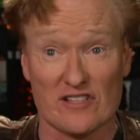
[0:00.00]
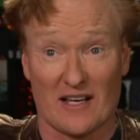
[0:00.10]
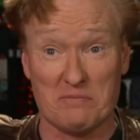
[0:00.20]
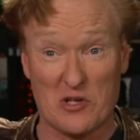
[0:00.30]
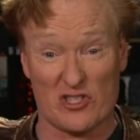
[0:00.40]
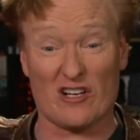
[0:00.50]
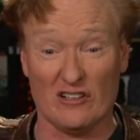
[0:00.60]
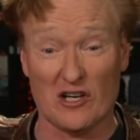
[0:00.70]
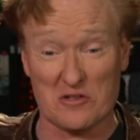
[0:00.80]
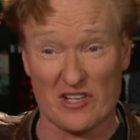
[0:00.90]
like musical
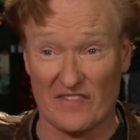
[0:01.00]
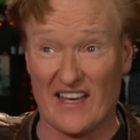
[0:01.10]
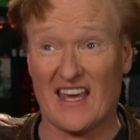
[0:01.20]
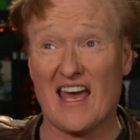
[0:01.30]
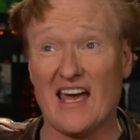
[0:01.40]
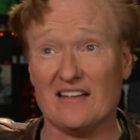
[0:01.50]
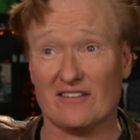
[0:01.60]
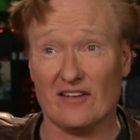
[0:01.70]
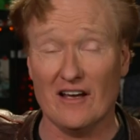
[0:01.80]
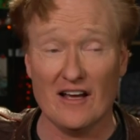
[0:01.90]
notes on the
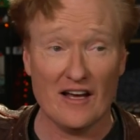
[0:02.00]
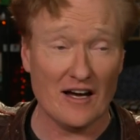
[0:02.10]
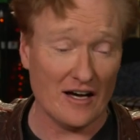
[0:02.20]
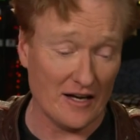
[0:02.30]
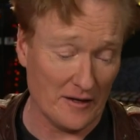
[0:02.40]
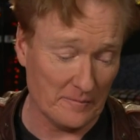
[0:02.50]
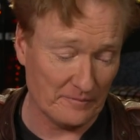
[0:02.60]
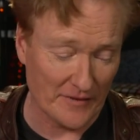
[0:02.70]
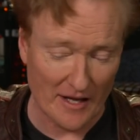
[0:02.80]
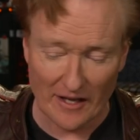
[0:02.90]
gate.
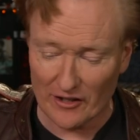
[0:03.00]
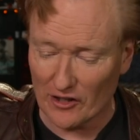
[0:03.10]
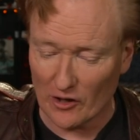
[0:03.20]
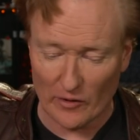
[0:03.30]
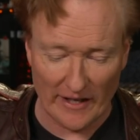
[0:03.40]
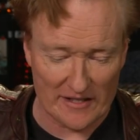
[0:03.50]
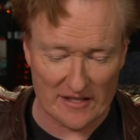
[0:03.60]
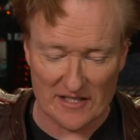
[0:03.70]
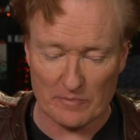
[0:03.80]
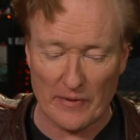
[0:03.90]
Um, you know, it's
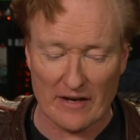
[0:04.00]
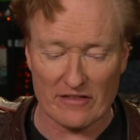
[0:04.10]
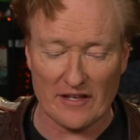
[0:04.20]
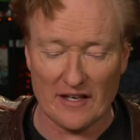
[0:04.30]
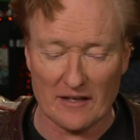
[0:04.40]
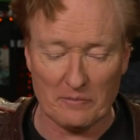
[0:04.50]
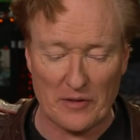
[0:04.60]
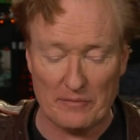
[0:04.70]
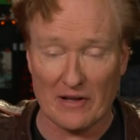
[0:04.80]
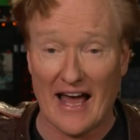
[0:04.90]
this big thing.
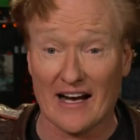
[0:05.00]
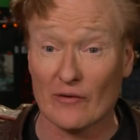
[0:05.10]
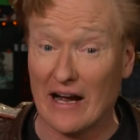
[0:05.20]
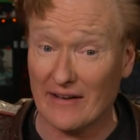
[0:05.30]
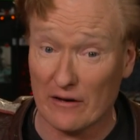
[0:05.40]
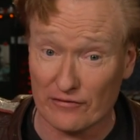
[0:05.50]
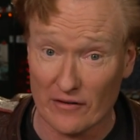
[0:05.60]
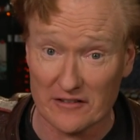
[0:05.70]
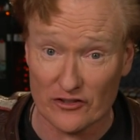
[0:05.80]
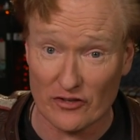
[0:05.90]
People hang around out
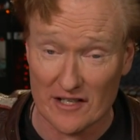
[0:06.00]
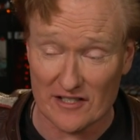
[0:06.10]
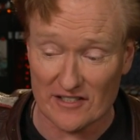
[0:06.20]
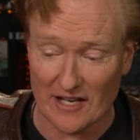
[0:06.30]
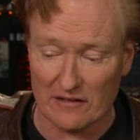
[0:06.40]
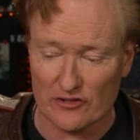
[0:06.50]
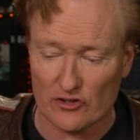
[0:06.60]
front to try and see Taylor